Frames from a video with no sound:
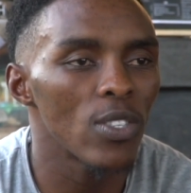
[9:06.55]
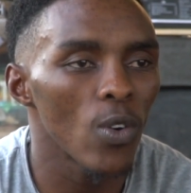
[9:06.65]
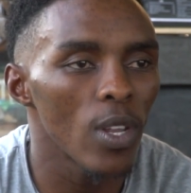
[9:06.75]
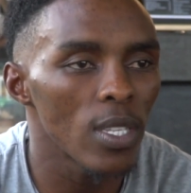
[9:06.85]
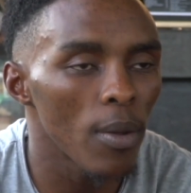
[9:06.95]
It's
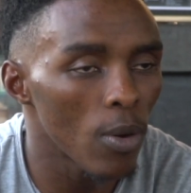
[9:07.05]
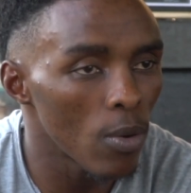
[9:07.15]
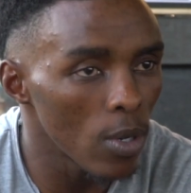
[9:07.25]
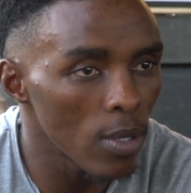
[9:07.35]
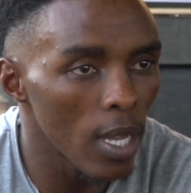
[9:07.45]
always a
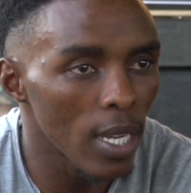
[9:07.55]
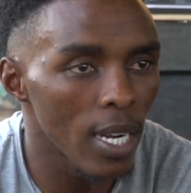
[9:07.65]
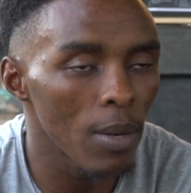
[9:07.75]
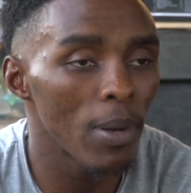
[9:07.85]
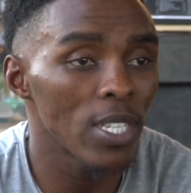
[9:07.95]

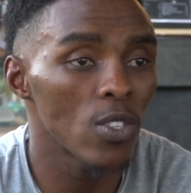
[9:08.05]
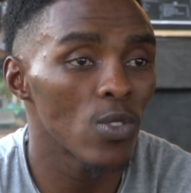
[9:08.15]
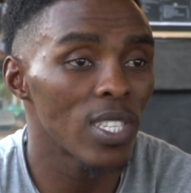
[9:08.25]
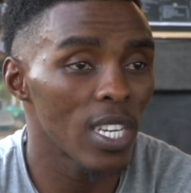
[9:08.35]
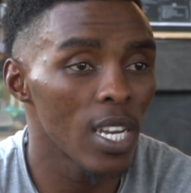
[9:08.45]
great pleasure to
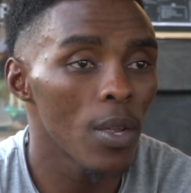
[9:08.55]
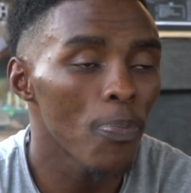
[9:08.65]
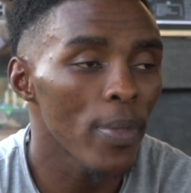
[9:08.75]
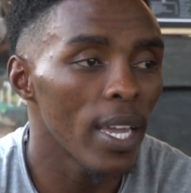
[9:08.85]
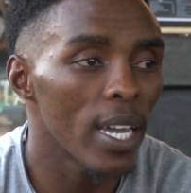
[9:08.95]
share
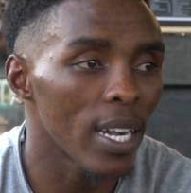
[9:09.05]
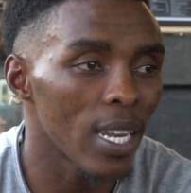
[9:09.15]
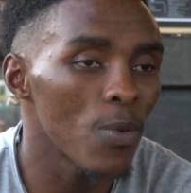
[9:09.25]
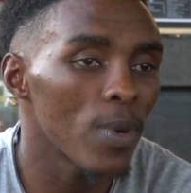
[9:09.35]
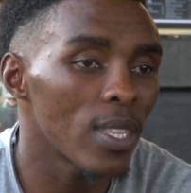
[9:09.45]
a
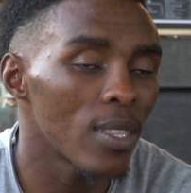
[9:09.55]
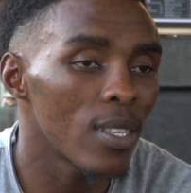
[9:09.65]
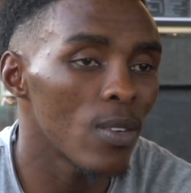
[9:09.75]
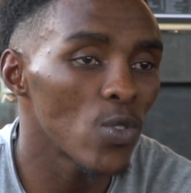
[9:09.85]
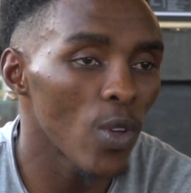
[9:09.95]
ring with
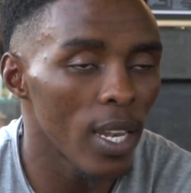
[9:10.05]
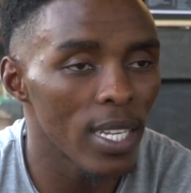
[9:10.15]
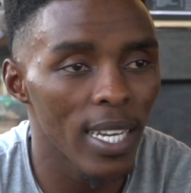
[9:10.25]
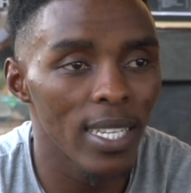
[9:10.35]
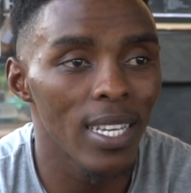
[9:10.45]

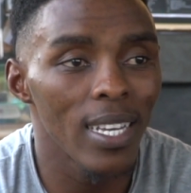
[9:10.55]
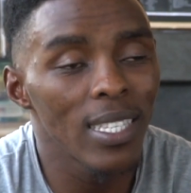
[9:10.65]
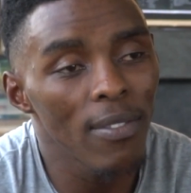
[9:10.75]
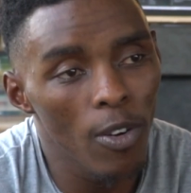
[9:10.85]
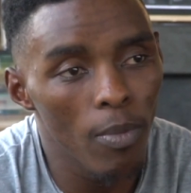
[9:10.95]
Zolani Tete.
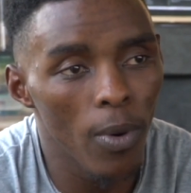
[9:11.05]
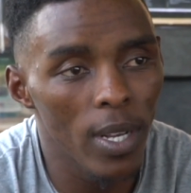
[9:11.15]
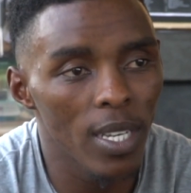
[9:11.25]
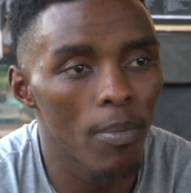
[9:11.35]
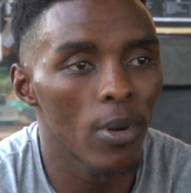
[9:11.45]
He's a former
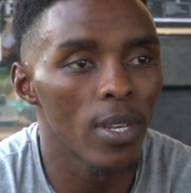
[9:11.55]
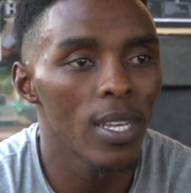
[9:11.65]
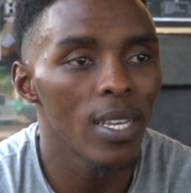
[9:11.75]
world champion.